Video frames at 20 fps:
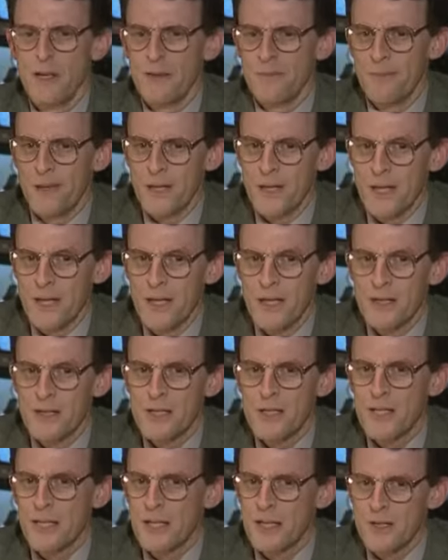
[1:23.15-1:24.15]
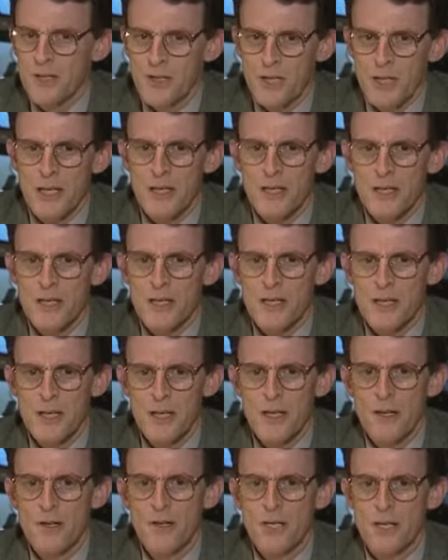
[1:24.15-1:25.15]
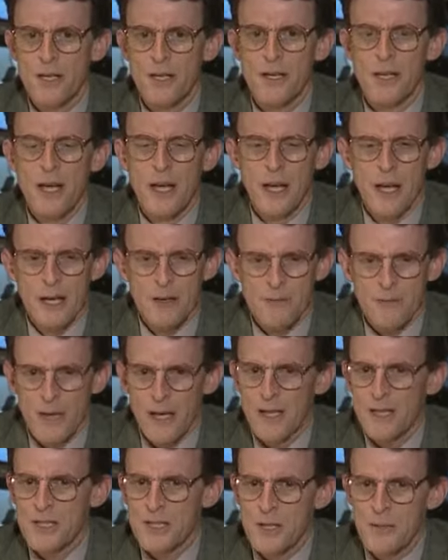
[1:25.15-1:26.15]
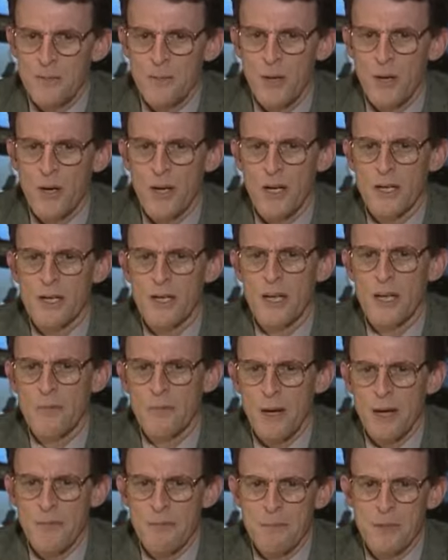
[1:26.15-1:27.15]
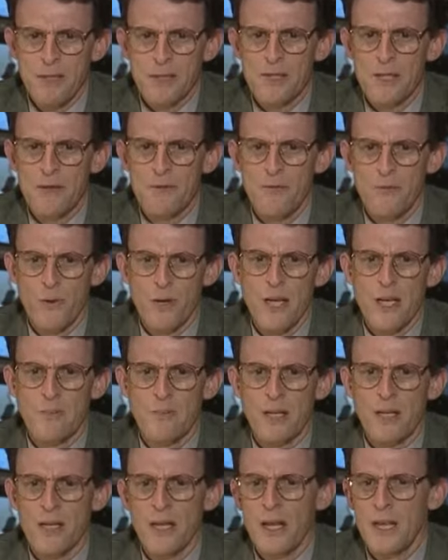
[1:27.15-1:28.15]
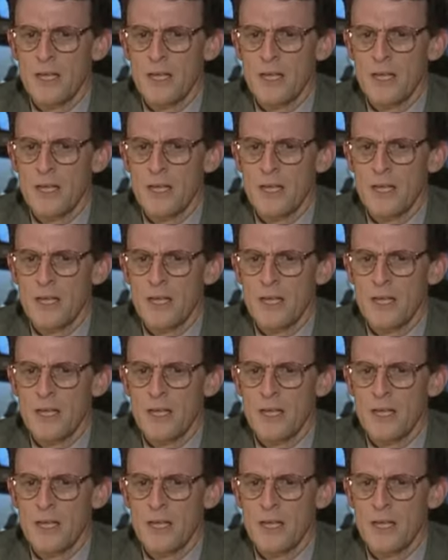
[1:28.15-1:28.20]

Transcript: But here's the ingenious solution, advanced in part by Milton Friedman,